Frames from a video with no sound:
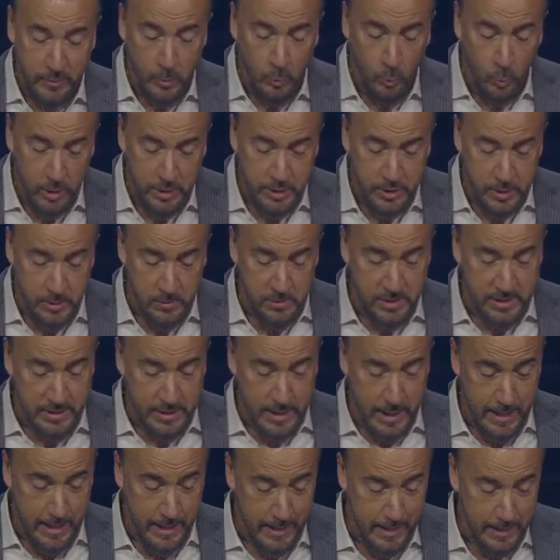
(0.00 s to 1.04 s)
What you
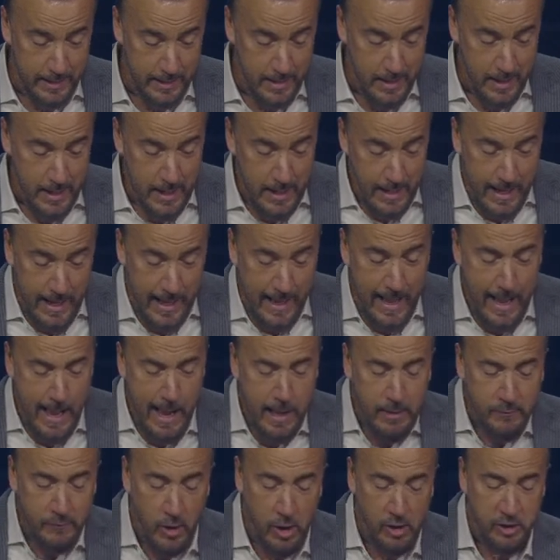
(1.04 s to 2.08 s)
say?
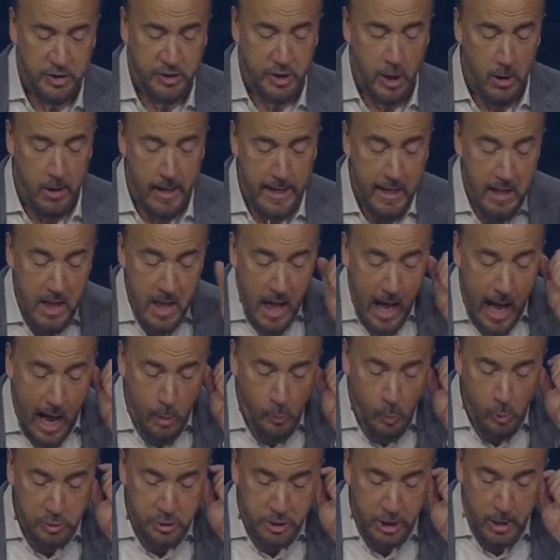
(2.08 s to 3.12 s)
And verse 30,
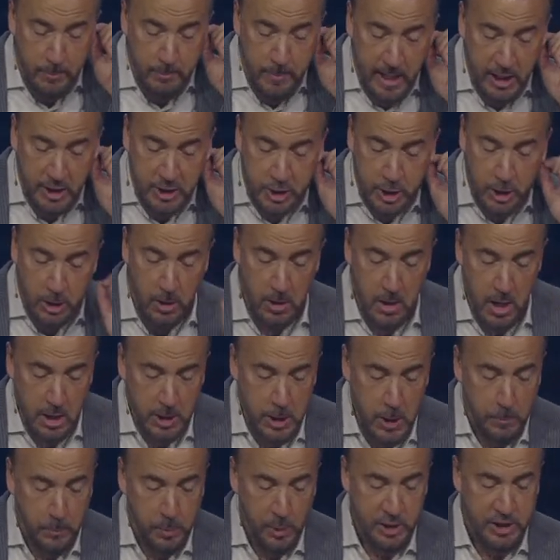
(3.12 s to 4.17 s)
I want you to make sure
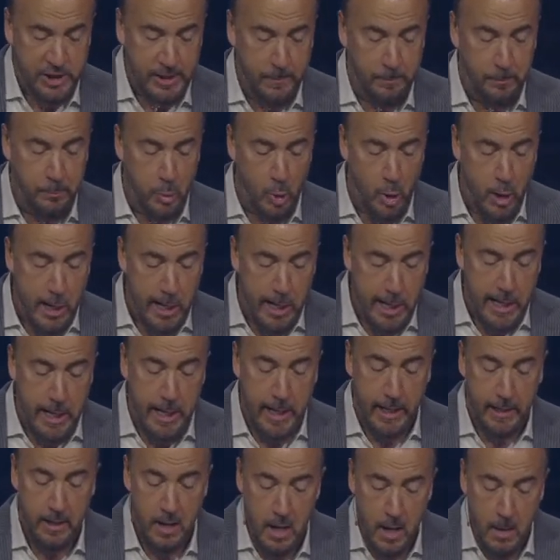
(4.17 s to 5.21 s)
you put some
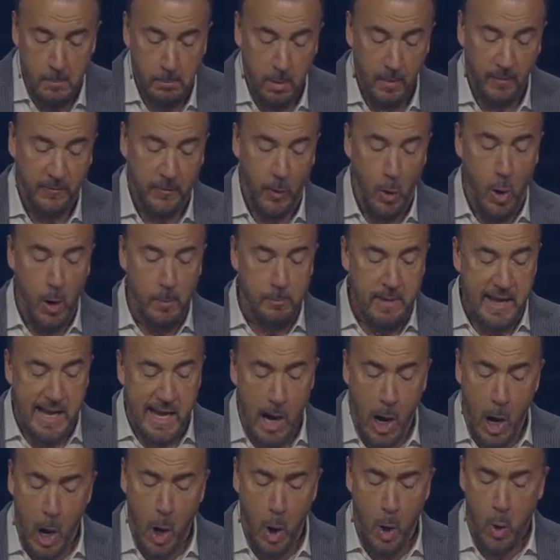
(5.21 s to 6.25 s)
bread before me
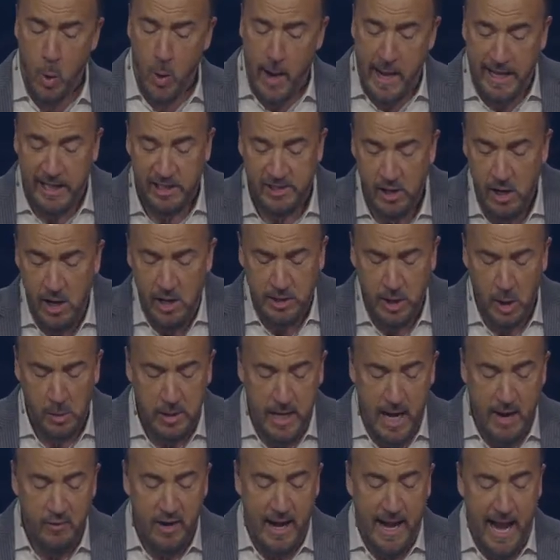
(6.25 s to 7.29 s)
always. Don't
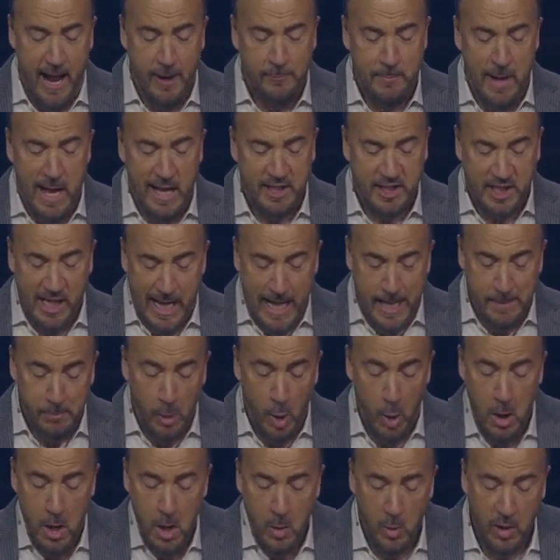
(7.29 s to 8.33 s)
ever have my
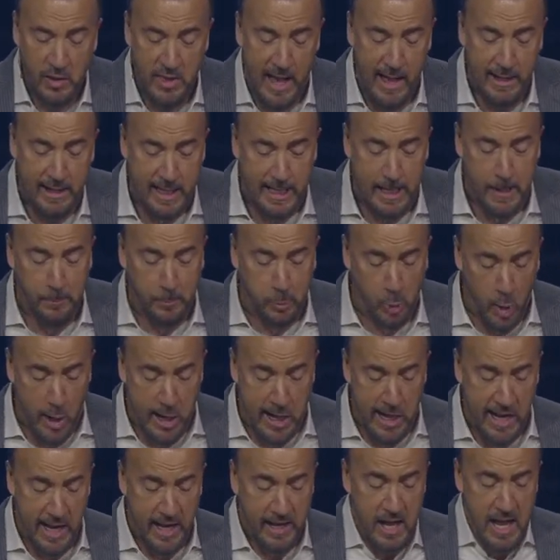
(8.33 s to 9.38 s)
table without any
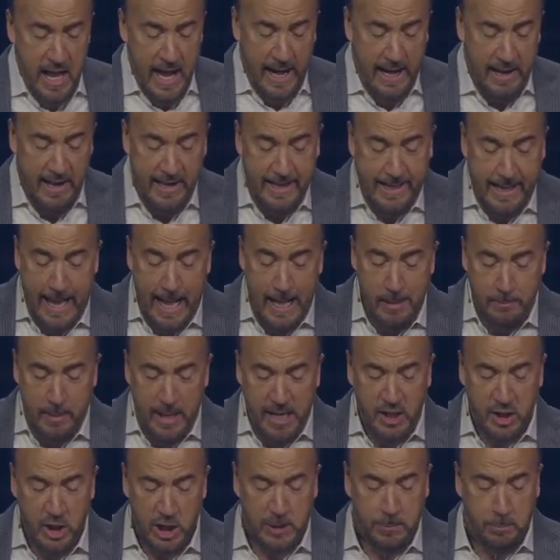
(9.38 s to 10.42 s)
bread. And it can't
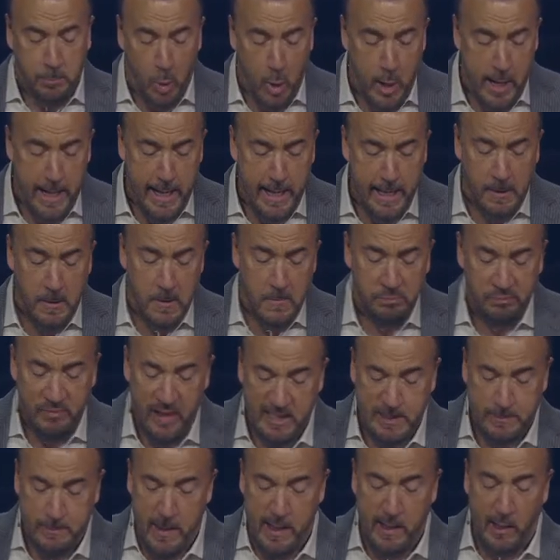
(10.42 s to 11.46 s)
be just bread
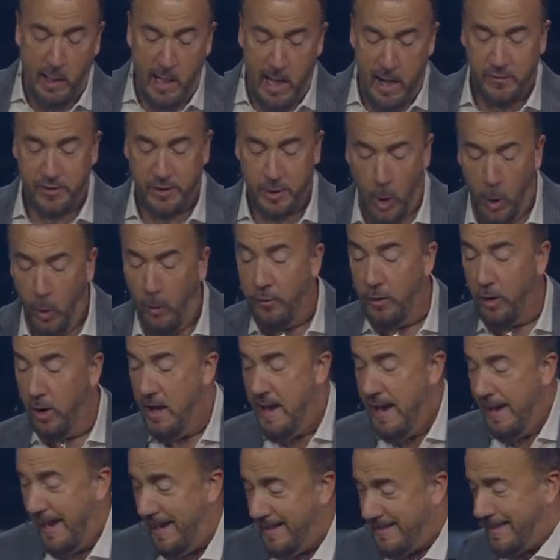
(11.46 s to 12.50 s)
that's been left over.
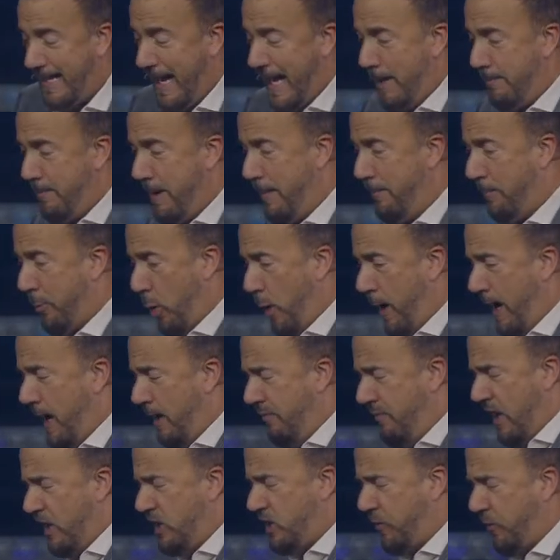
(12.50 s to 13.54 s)
It's got to be
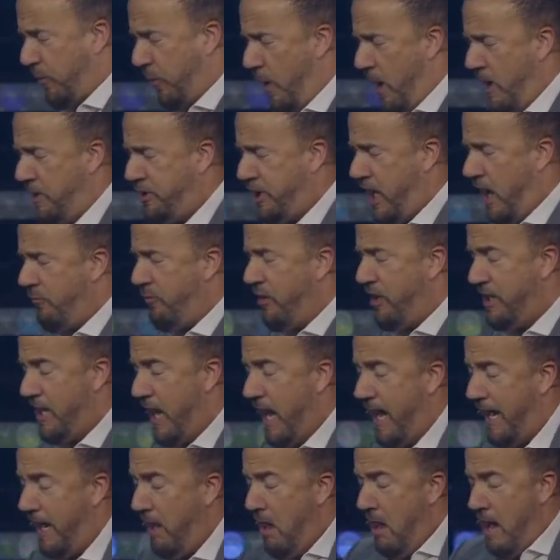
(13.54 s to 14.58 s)
bread that's fresh every
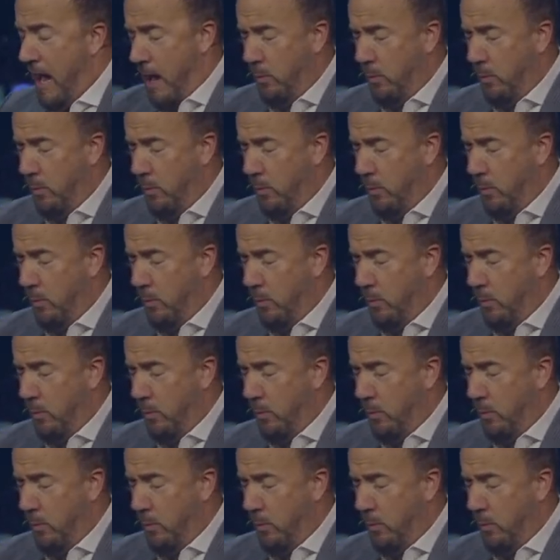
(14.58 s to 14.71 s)
day.